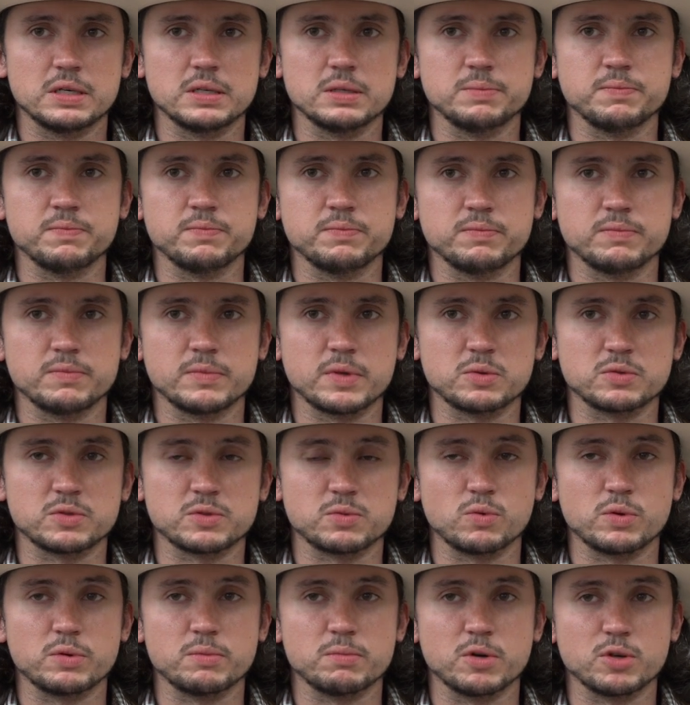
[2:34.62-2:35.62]
um, that was
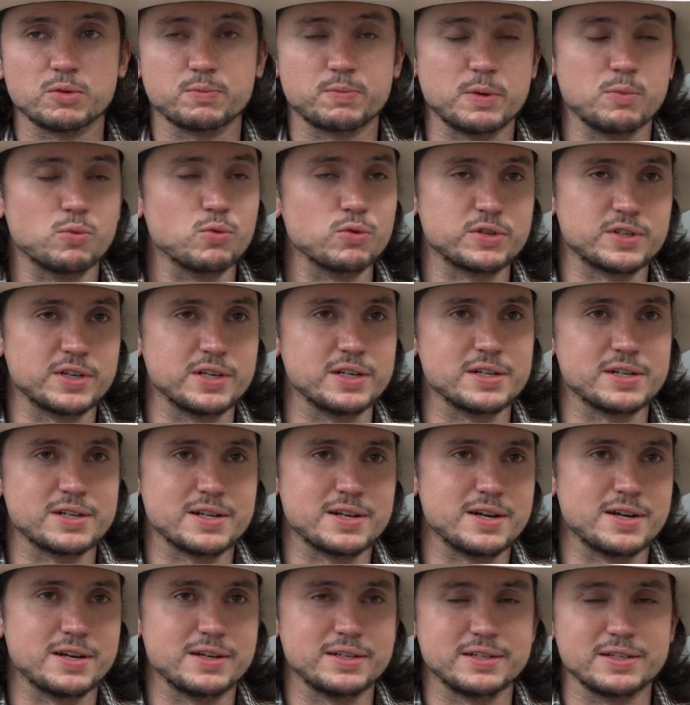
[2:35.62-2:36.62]
the one most people were singing
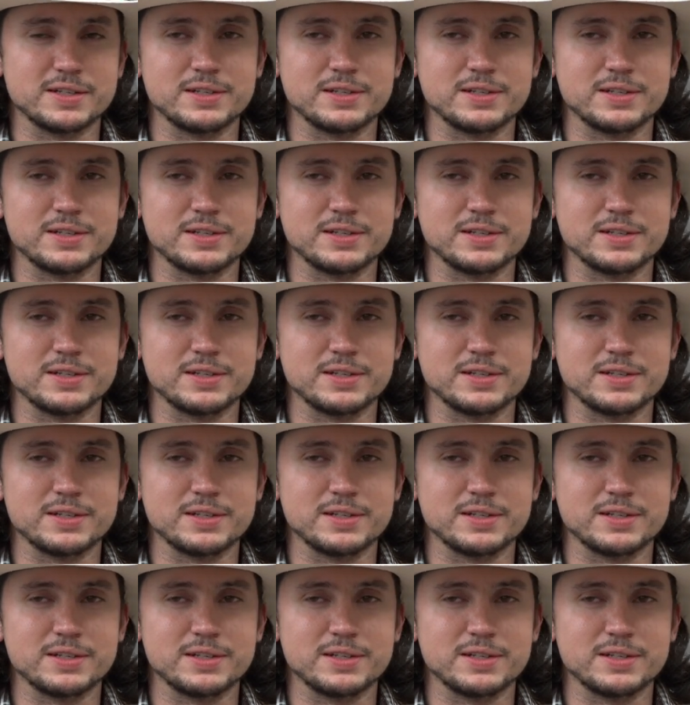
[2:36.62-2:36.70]
tonight